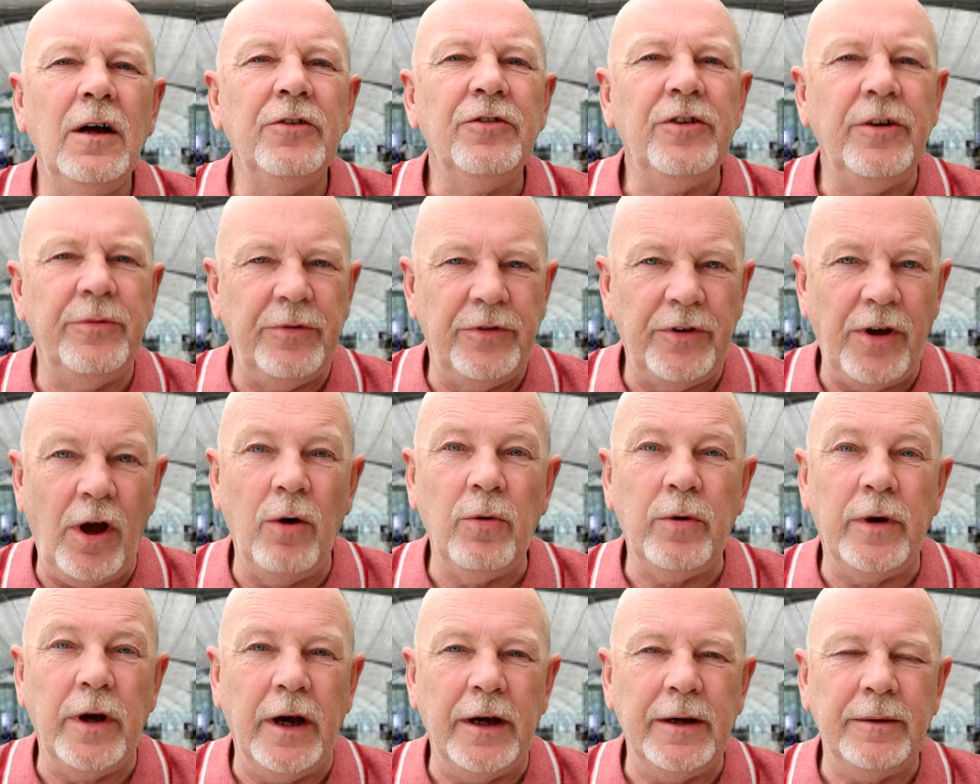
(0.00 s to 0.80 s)
Jib says,
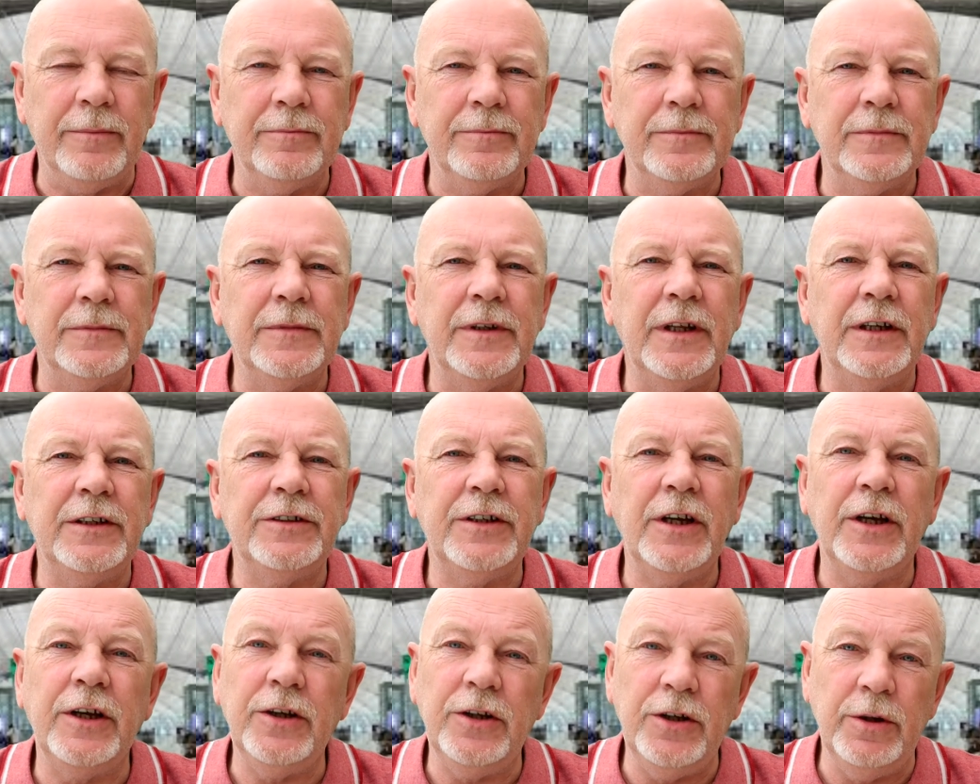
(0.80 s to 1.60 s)
okay. And they
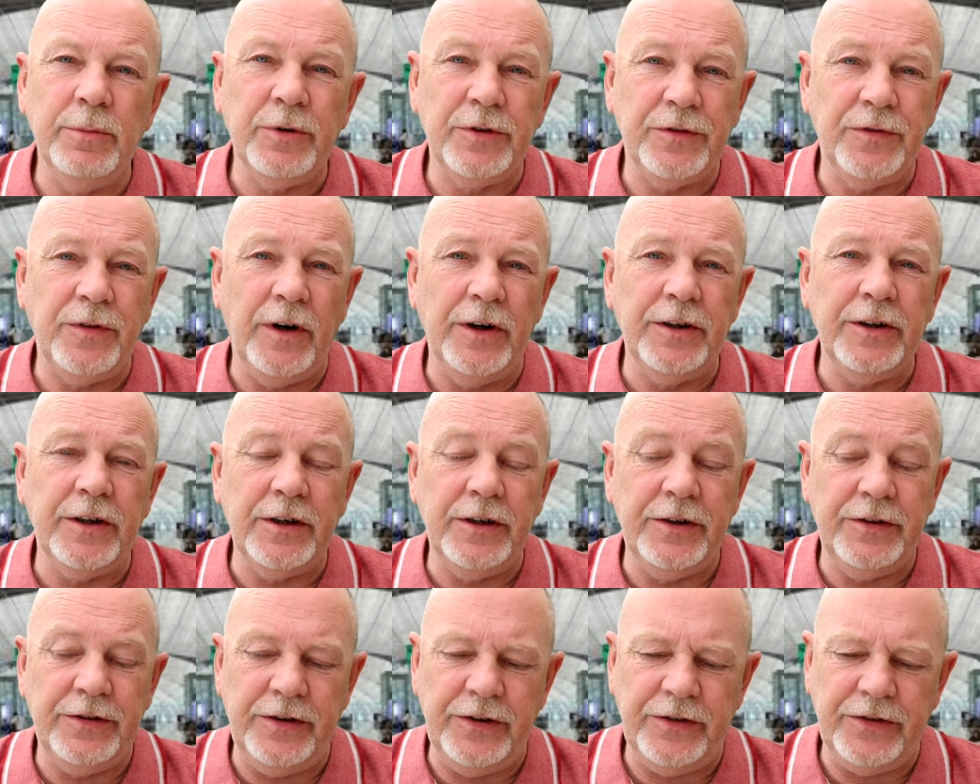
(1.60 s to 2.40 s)
say, you must find
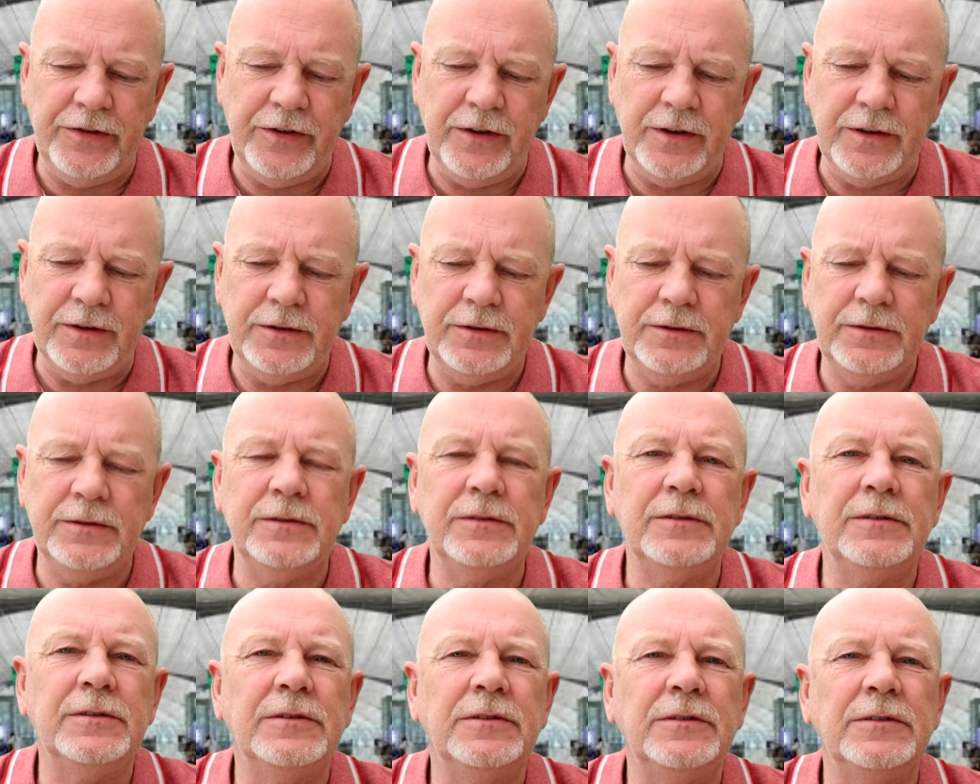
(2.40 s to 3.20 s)
an assistant.
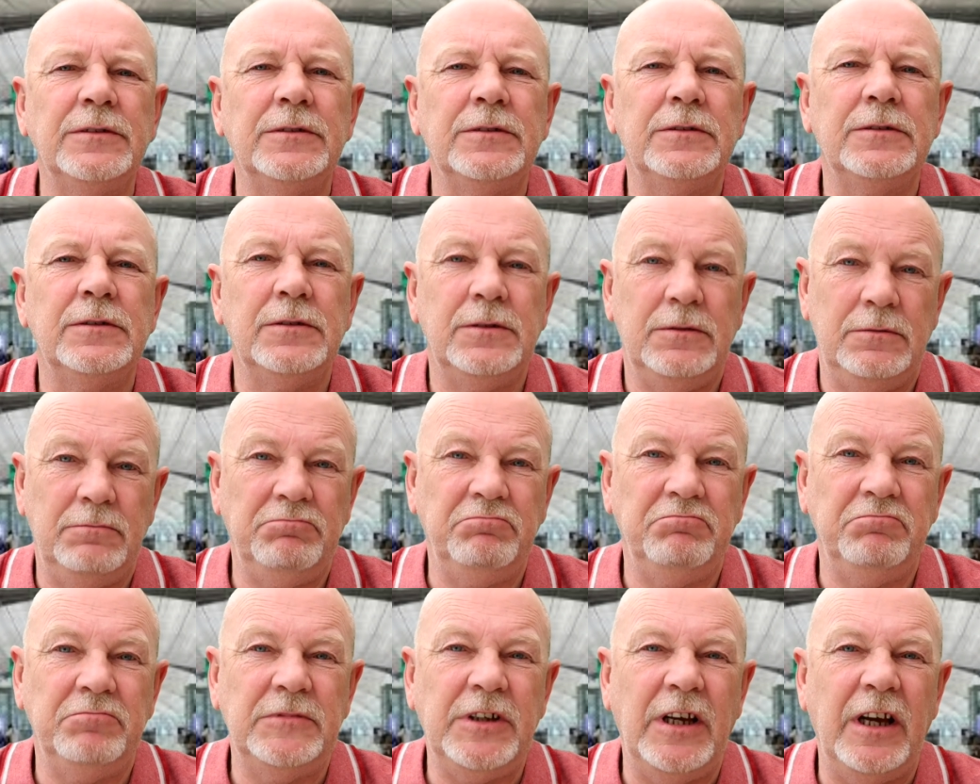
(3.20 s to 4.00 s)

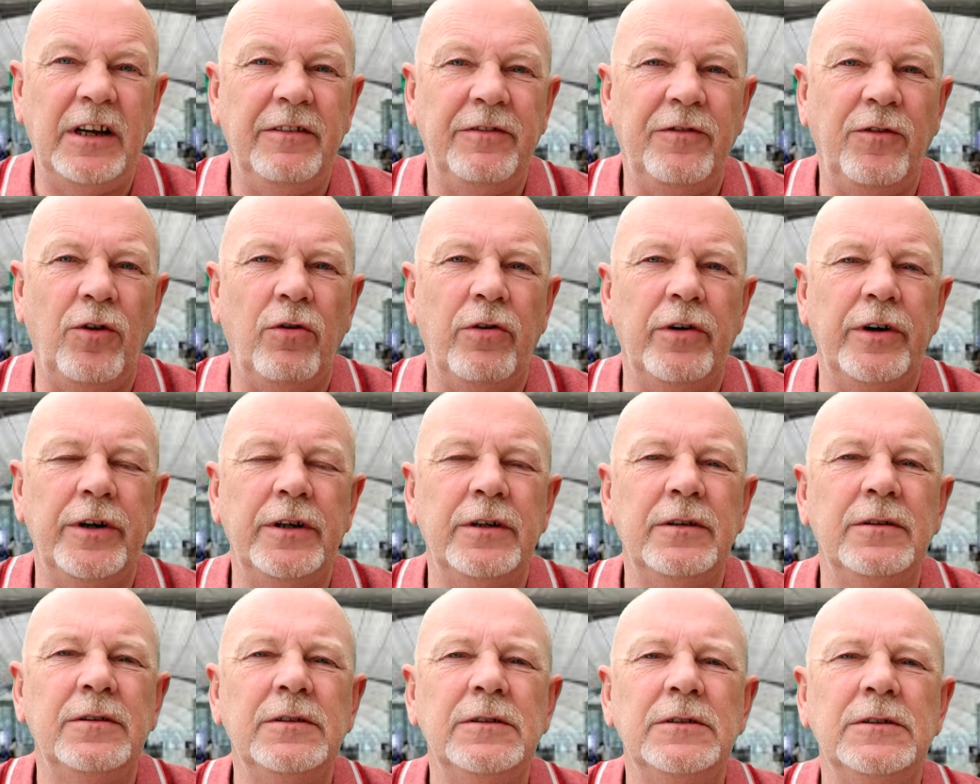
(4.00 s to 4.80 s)
Get a
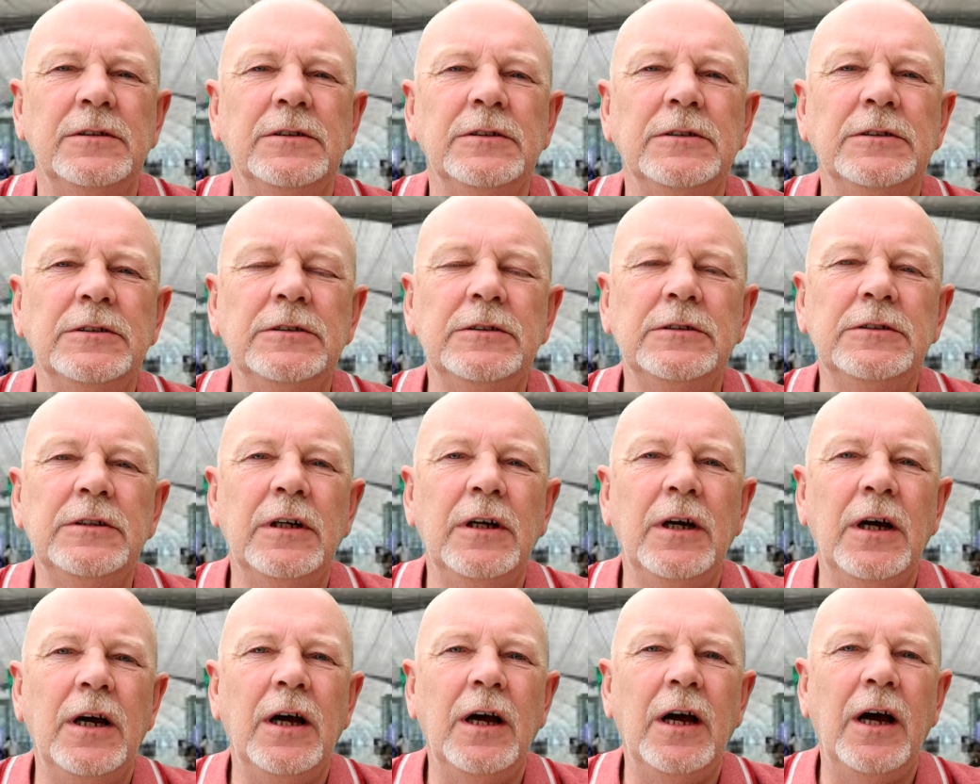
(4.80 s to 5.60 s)
foreigner.
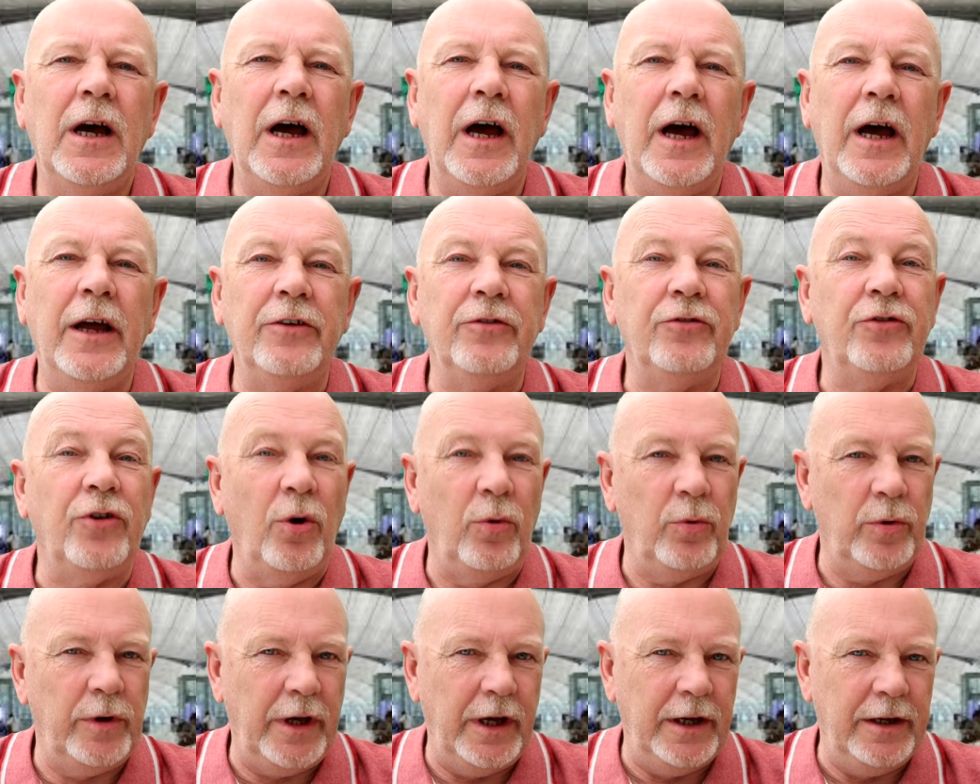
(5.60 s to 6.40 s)
And
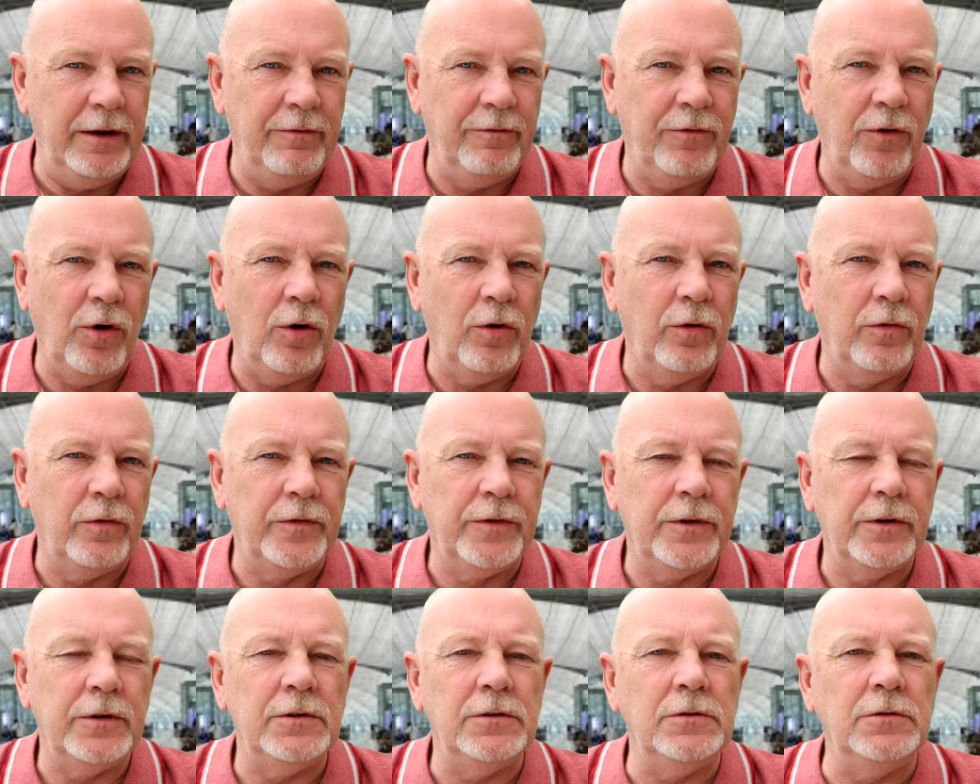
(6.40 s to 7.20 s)
don't get
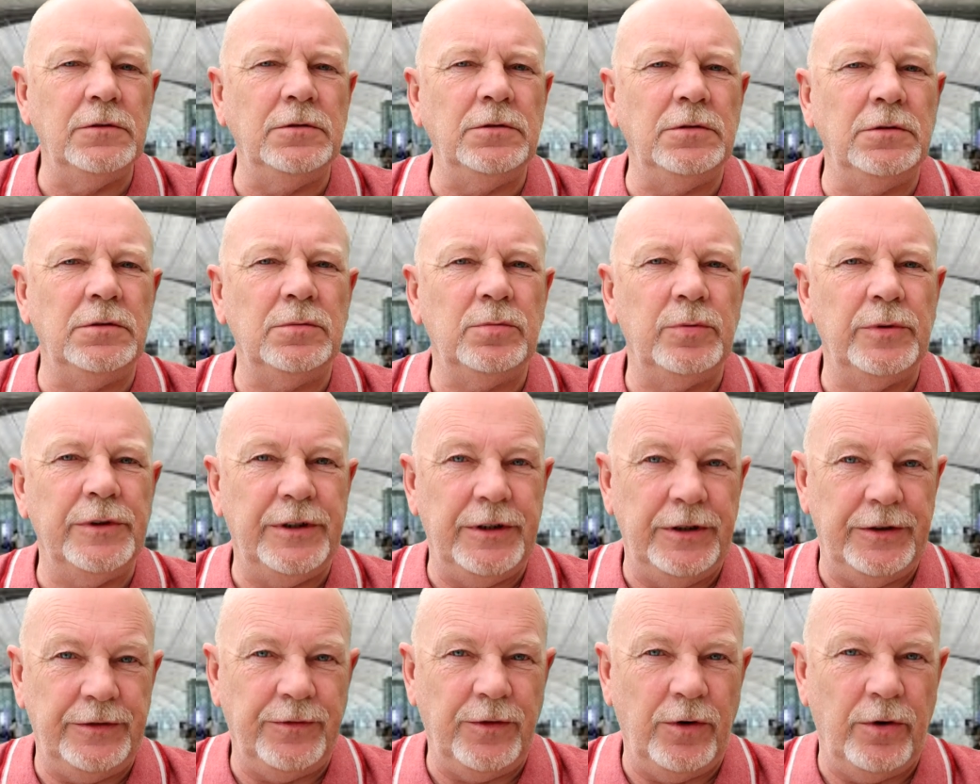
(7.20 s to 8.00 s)
involved with
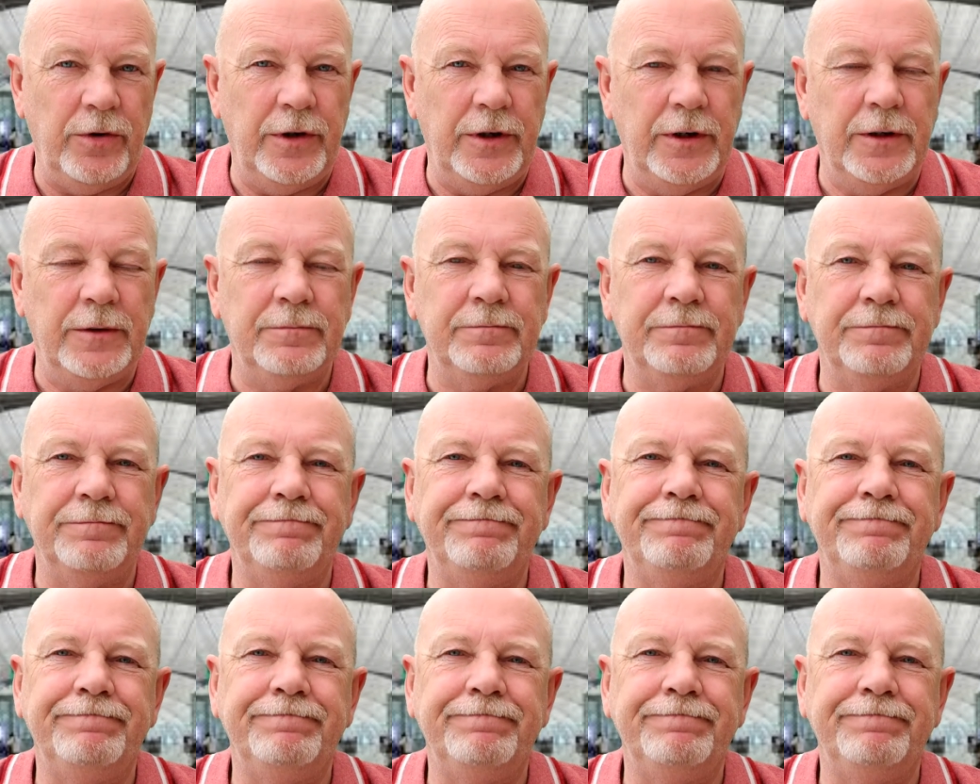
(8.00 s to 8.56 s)
this foreigner.